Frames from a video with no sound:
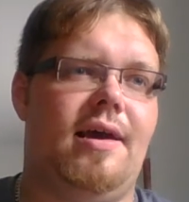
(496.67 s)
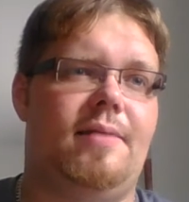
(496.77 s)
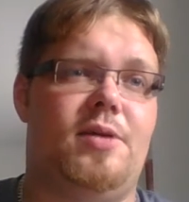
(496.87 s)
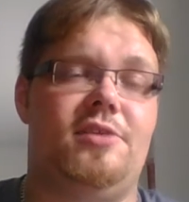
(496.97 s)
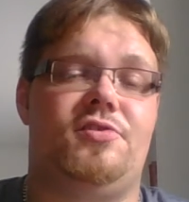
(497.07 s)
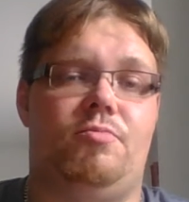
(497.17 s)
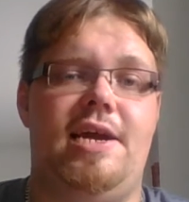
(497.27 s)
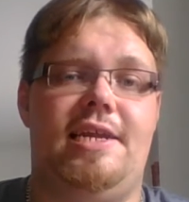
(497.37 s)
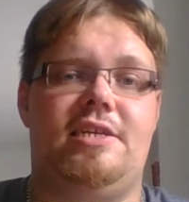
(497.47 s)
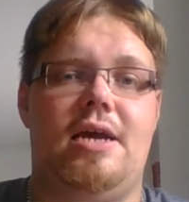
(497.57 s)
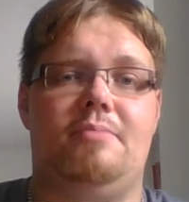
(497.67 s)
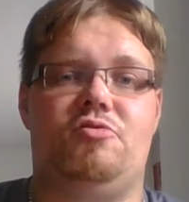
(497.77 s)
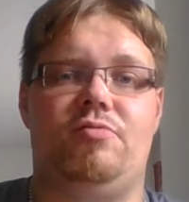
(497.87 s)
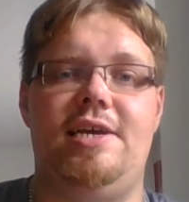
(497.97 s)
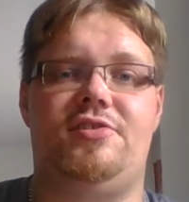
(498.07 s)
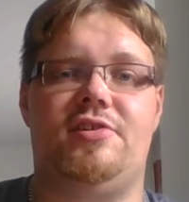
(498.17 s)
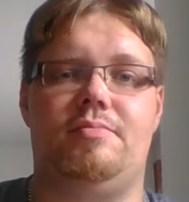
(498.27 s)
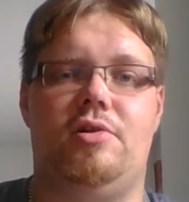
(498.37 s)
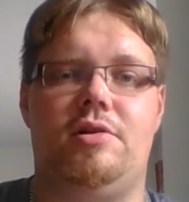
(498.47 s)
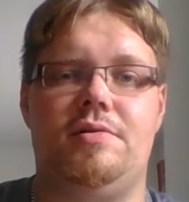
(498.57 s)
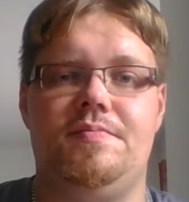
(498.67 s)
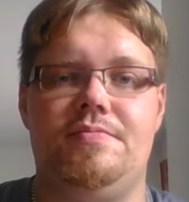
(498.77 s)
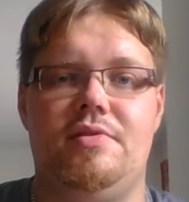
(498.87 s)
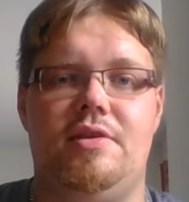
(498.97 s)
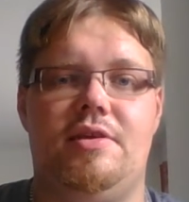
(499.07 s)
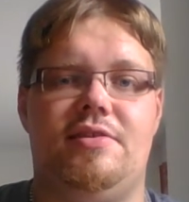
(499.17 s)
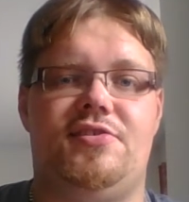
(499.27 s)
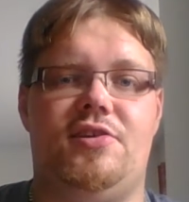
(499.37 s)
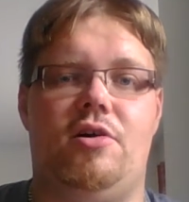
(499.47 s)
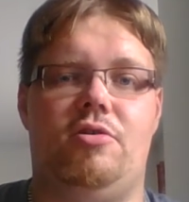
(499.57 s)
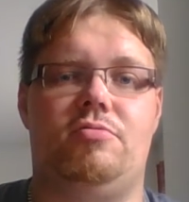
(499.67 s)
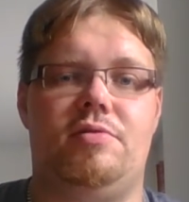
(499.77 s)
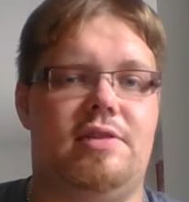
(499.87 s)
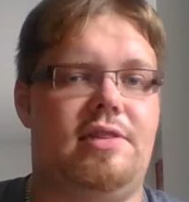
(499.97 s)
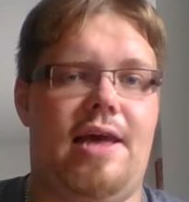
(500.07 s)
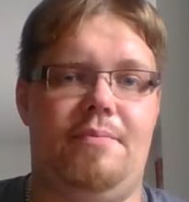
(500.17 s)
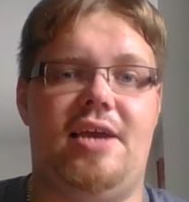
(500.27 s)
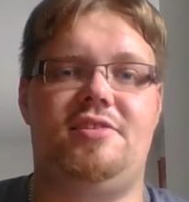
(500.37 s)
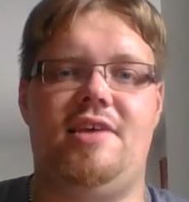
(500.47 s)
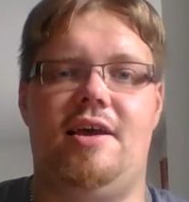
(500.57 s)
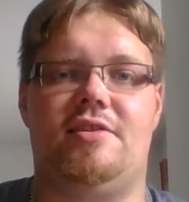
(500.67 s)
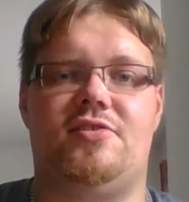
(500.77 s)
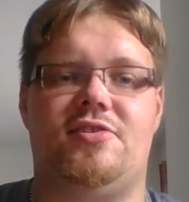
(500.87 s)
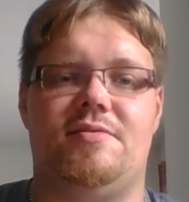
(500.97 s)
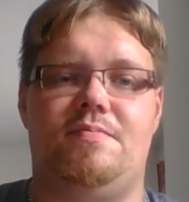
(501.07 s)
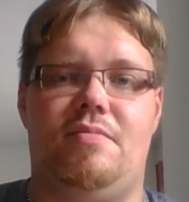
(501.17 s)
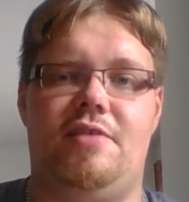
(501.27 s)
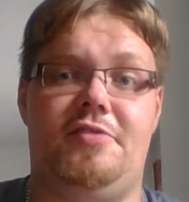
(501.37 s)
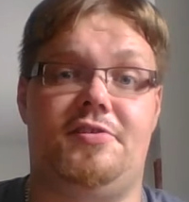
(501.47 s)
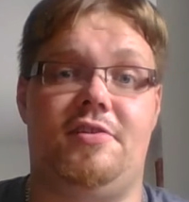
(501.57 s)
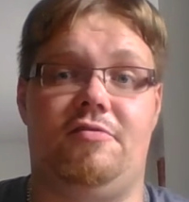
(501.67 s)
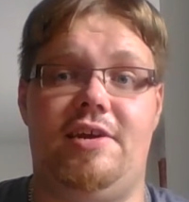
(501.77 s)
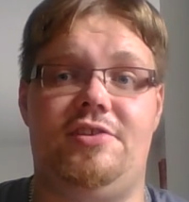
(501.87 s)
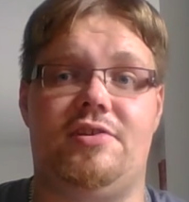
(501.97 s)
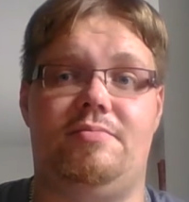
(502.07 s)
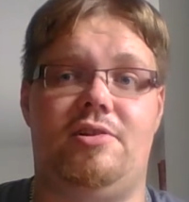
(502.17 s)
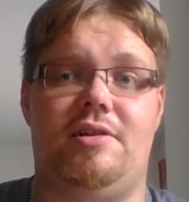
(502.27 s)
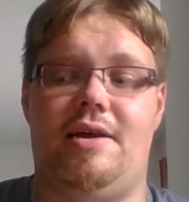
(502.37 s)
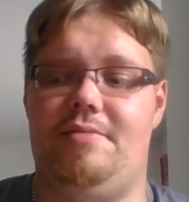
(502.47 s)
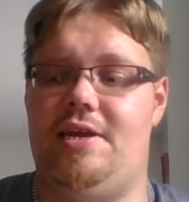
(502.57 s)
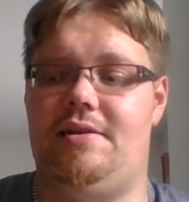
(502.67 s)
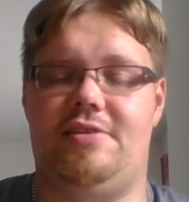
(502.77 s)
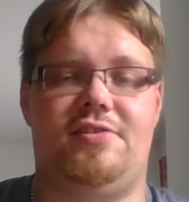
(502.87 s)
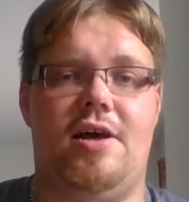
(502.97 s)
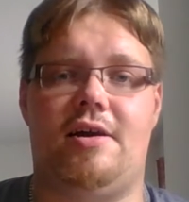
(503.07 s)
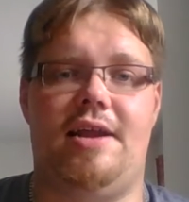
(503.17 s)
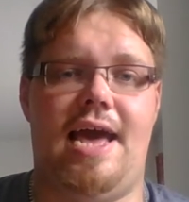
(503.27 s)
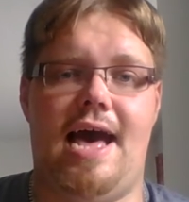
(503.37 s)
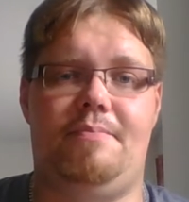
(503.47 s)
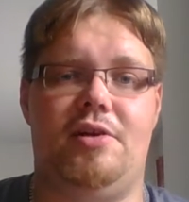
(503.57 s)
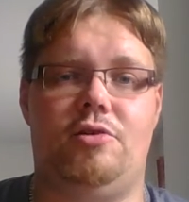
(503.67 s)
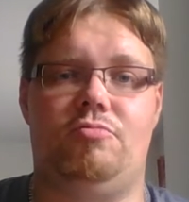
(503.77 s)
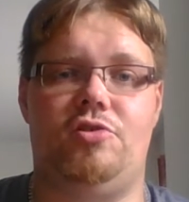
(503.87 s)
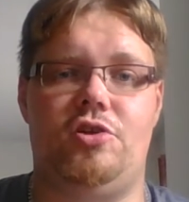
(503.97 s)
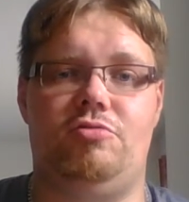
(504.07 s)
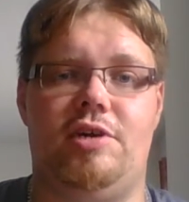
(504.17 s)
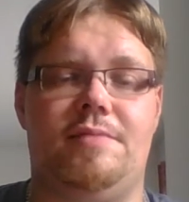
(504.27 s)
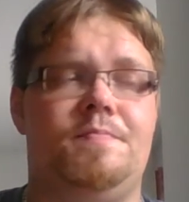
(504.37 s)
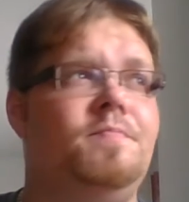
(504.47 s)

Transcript: because the waiting time is reasonable, so that makes sense. But if it's unreasonable, I mean, it's not going to happen. Don't do it.